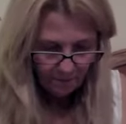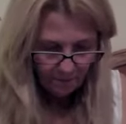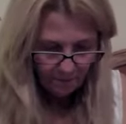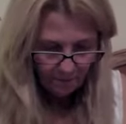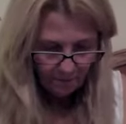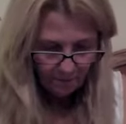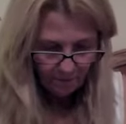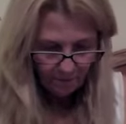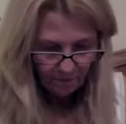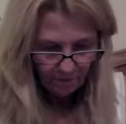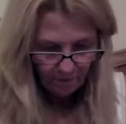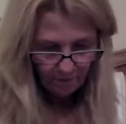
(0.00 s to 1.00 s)

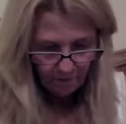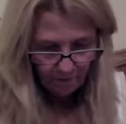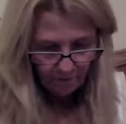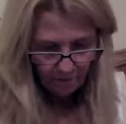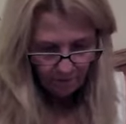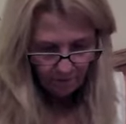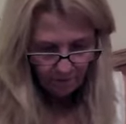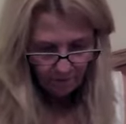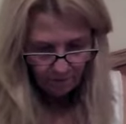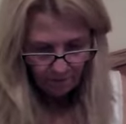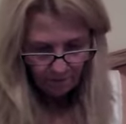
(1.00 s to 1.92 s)
Nobody speaks.